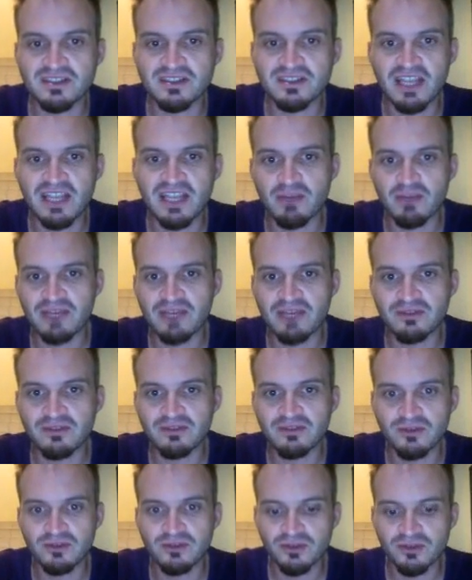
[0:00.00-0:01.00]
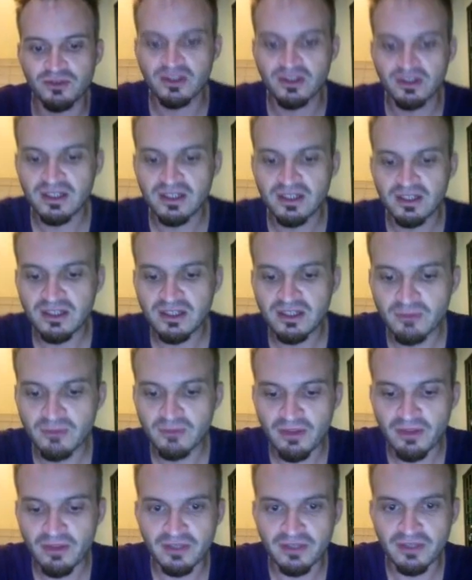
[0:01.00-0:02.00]
saying we have to do
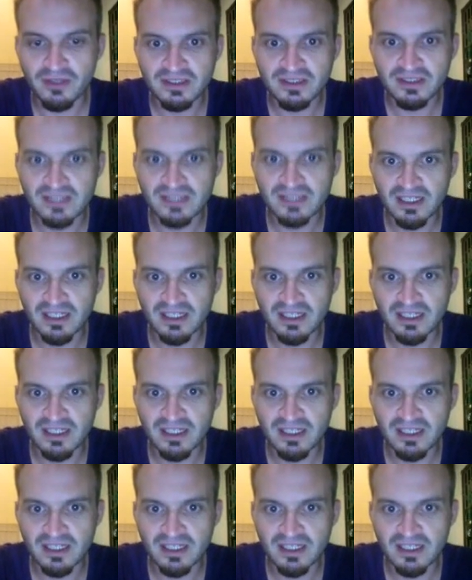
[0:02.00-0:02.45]
whether it's